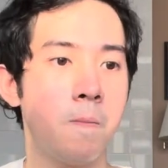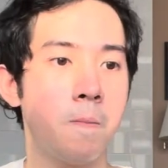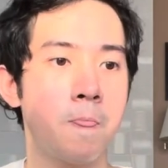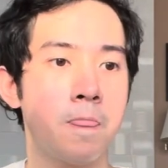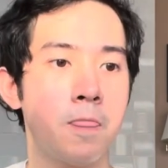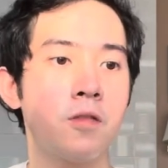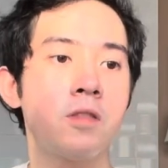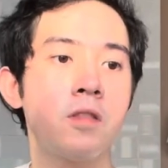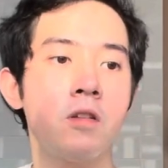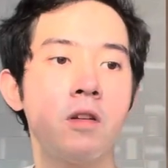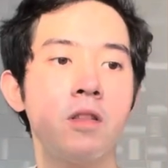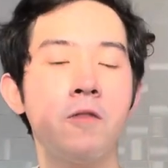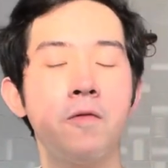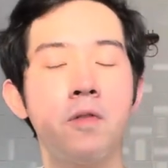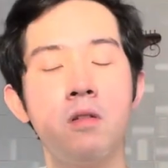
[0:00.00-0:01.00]
There are
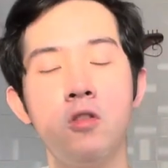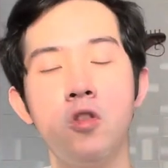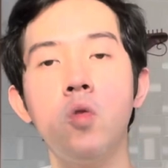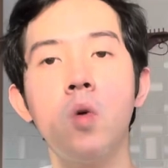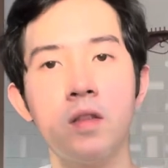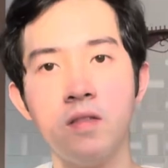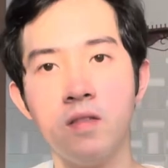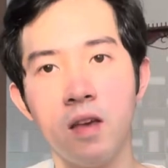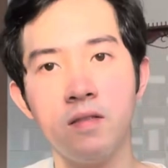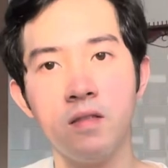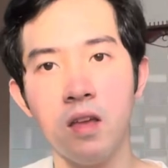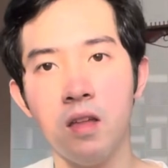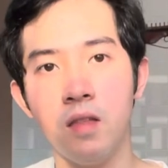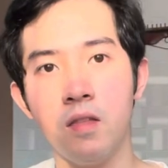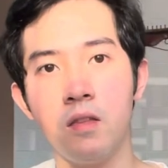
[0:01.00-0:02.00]
different nuances
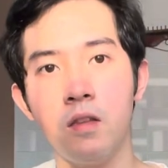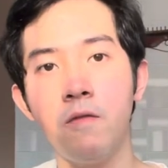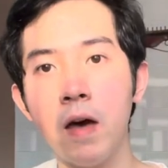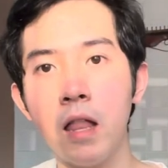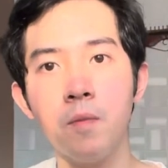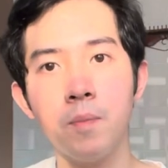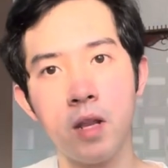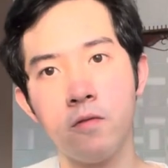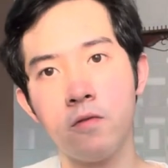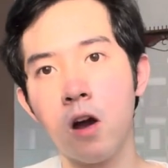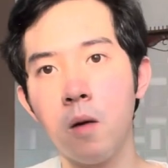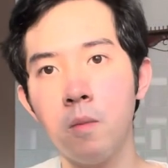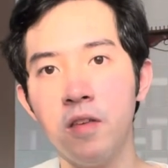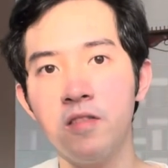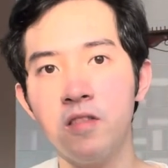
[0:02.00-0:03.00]
in the development of
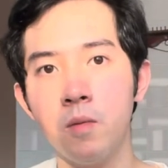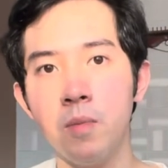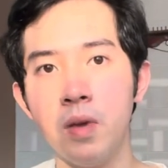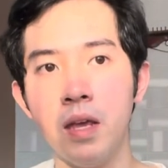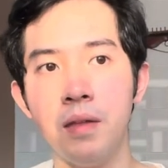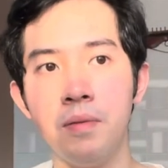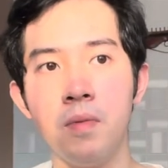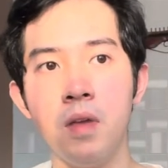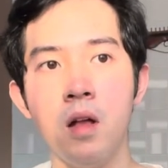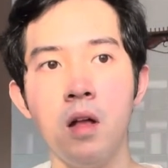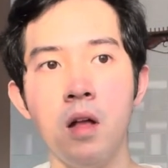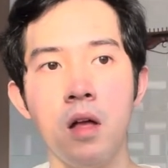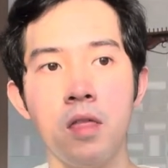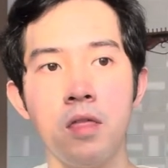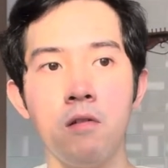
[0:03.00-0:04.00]
communism, in
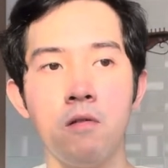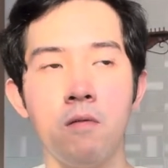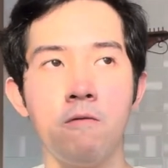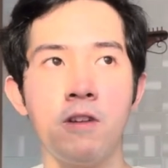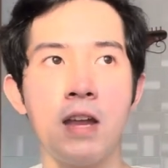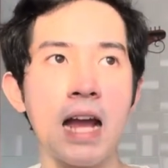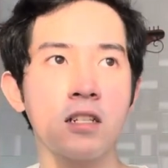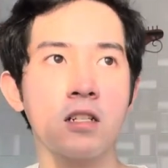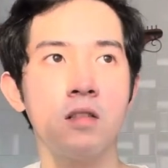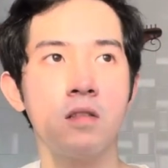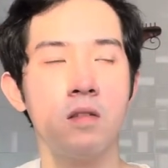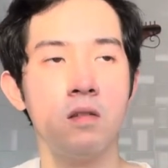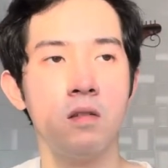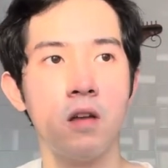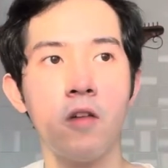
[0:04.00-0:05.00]
the
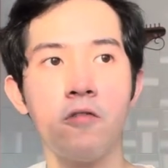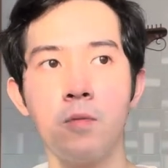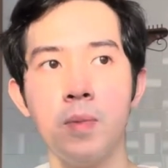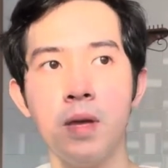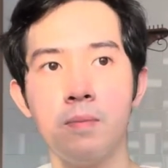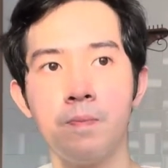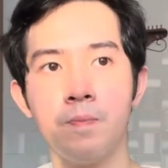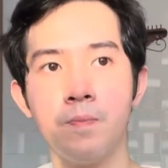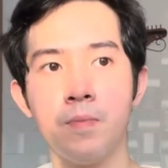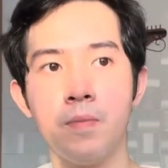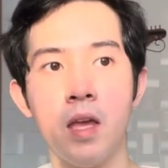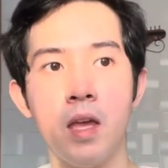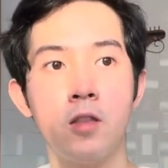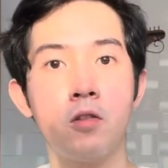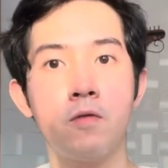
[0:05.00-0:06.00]
reactions to the government
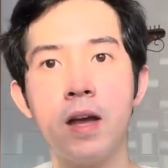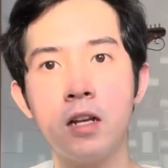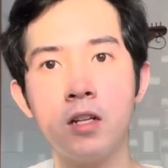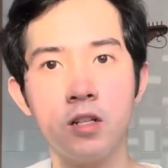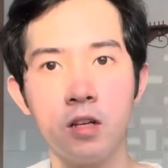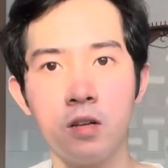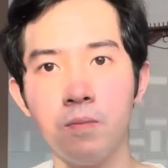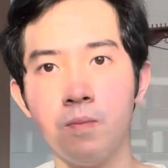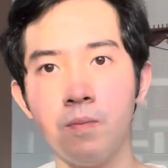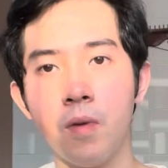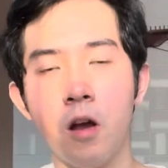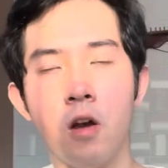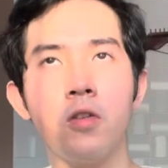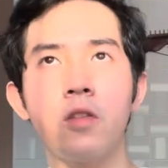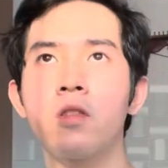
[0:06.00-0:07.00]
intervention,
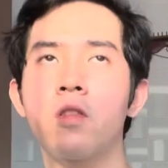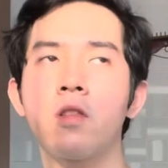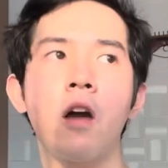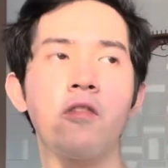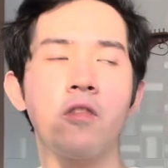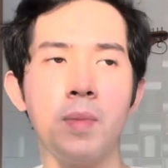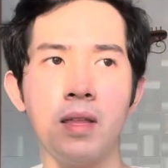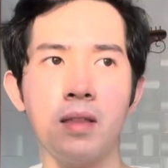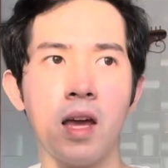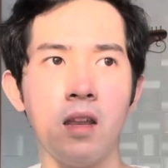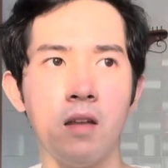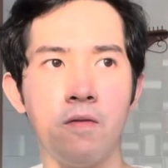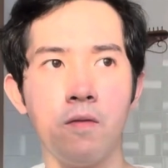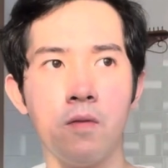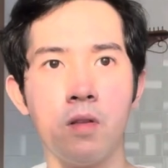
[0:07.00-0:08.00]
so government kind
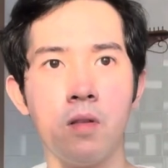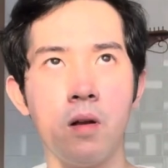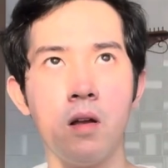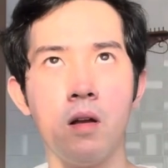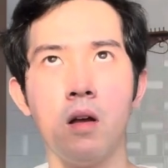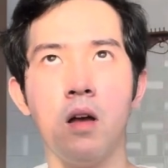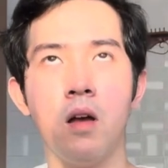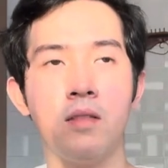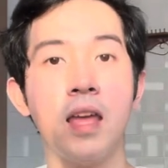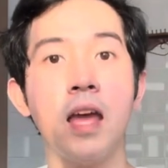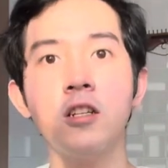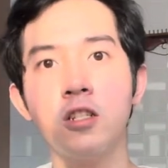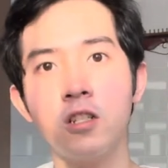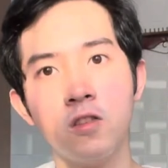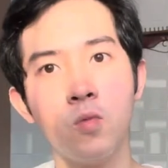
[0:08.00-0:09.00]
of
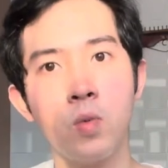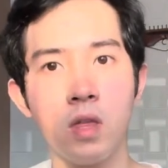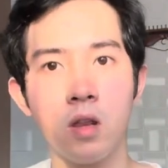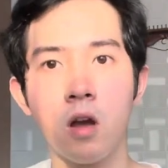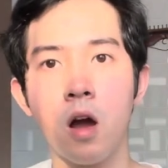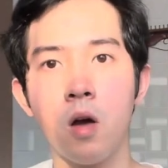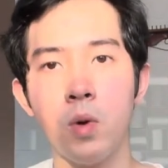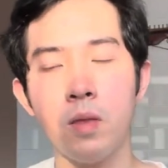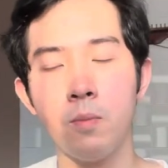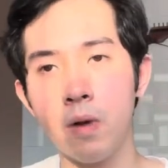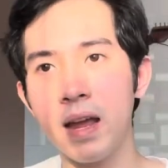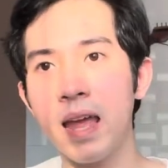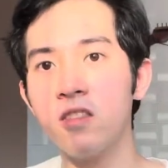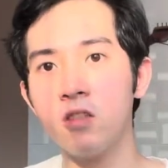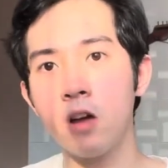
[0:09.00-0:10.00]
tensions
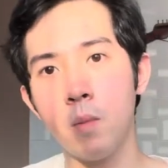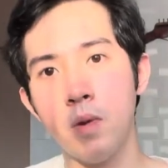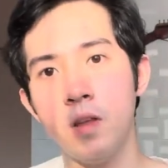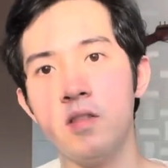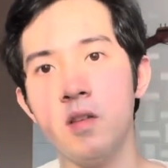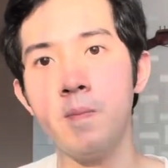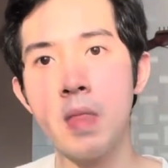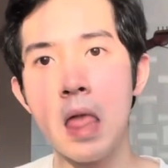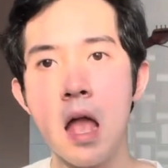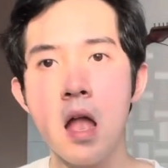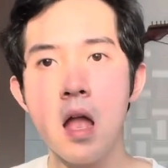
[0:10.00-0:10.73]
against communism.